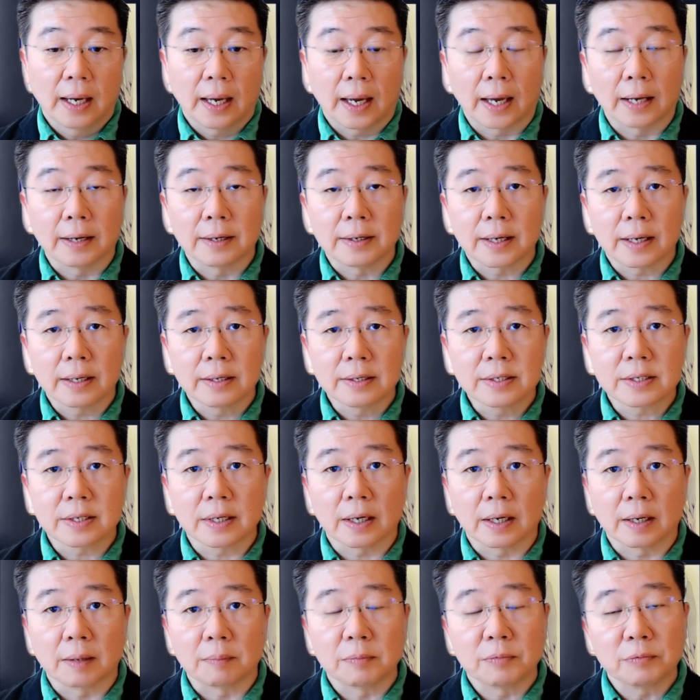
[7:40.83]
And then
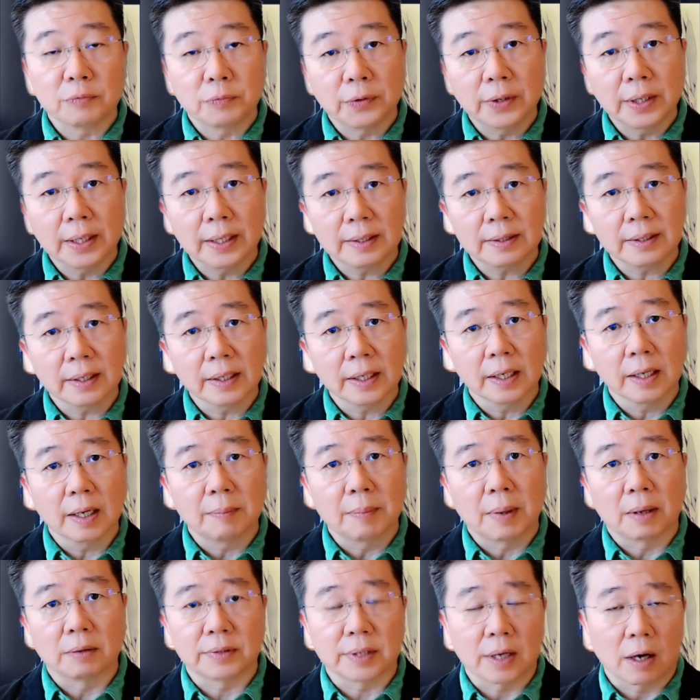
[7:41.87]
really thinking
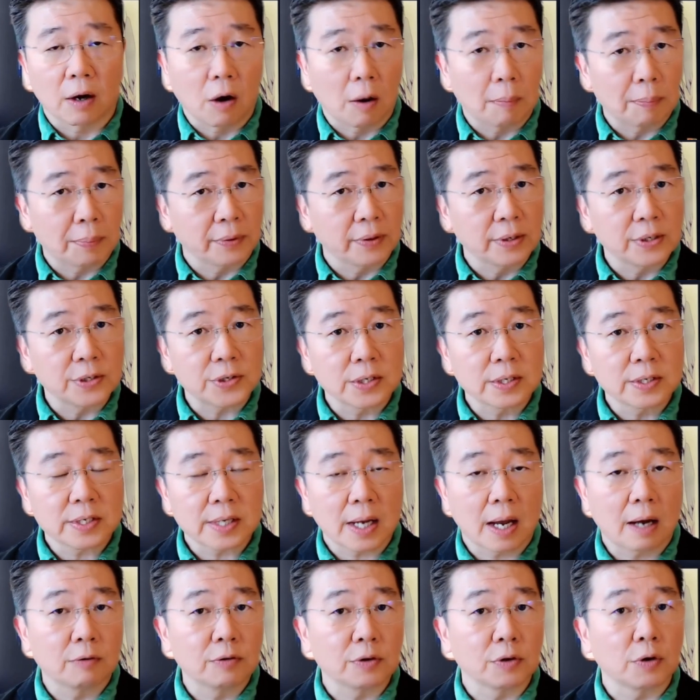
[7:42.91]
about their operations.
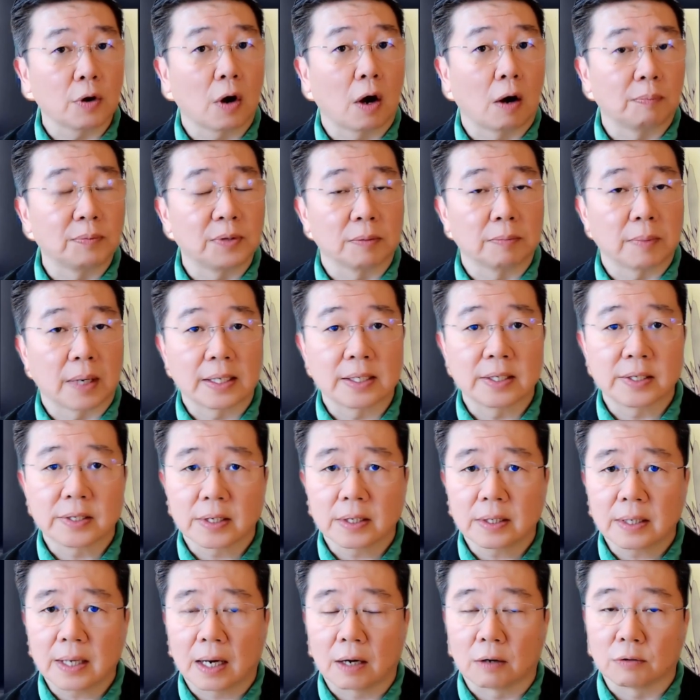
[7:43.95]
How do you optimize
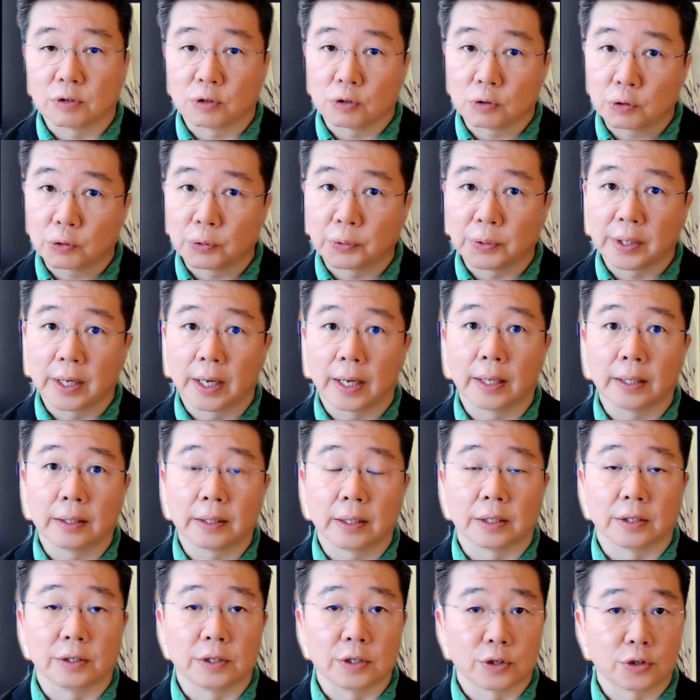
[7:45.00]
it? How do you create
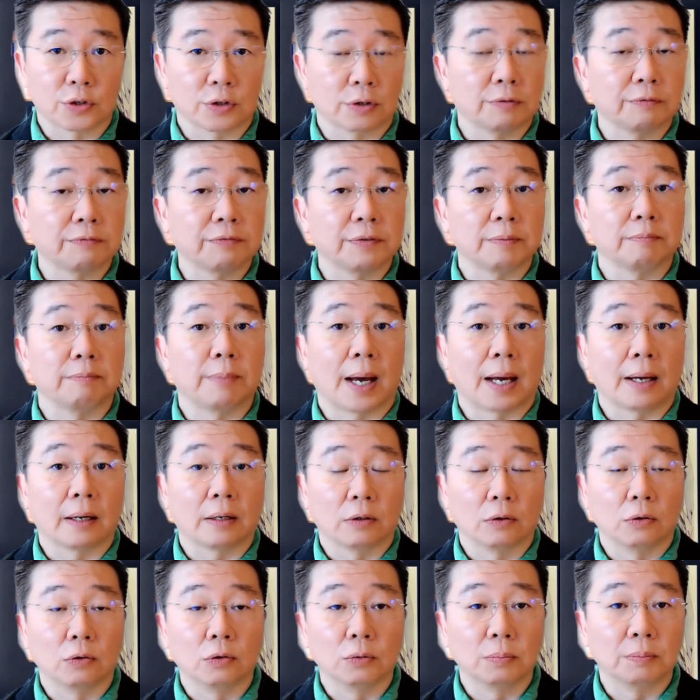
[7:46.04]
a digital feedback
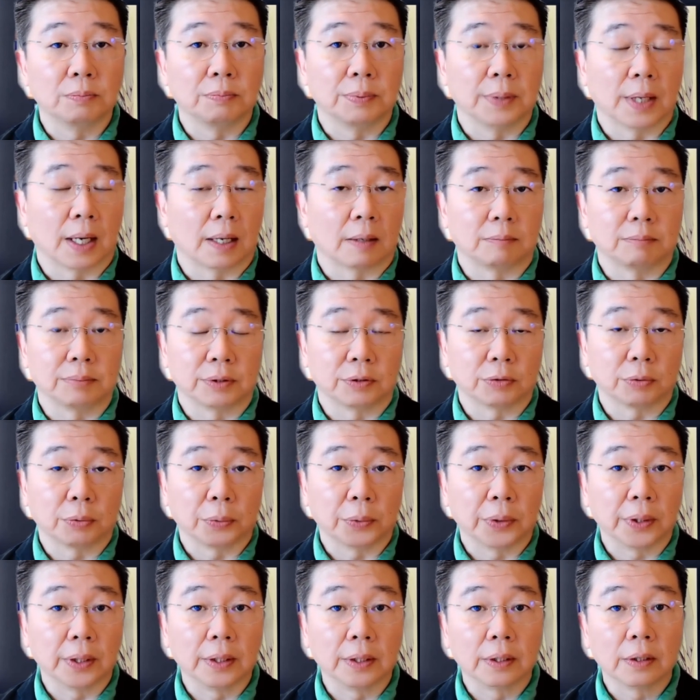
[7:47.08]
loop
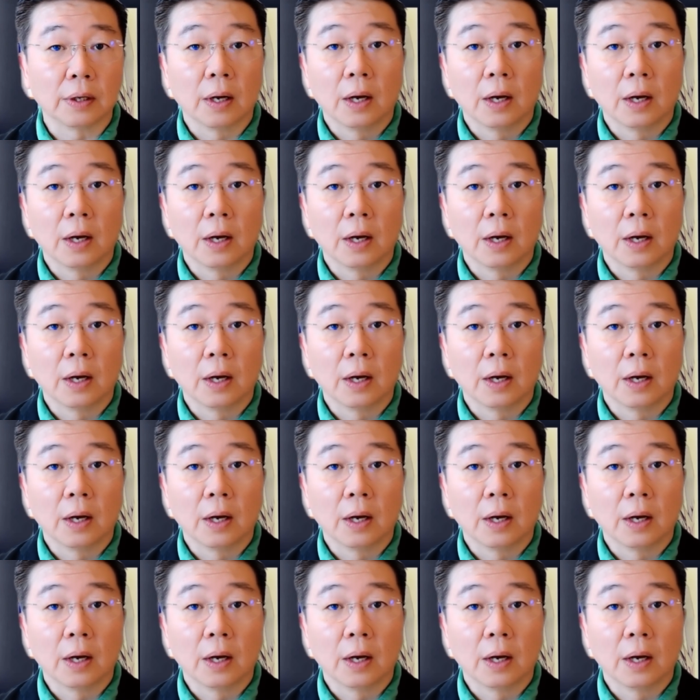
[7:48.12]
between